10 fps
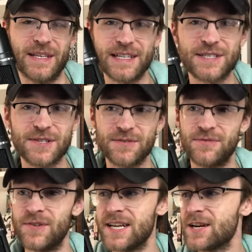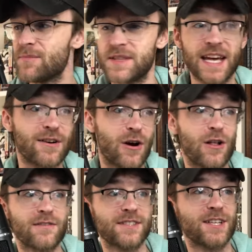this video, but then
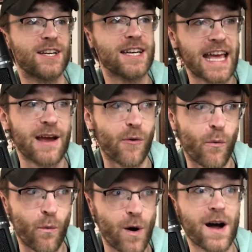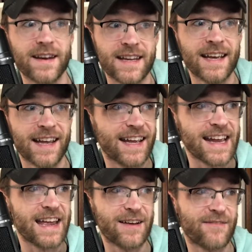all of a sudden it won
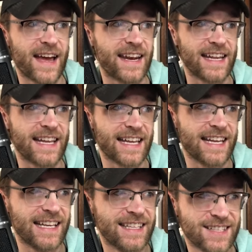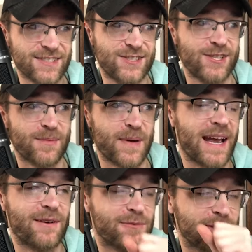an event in Japan,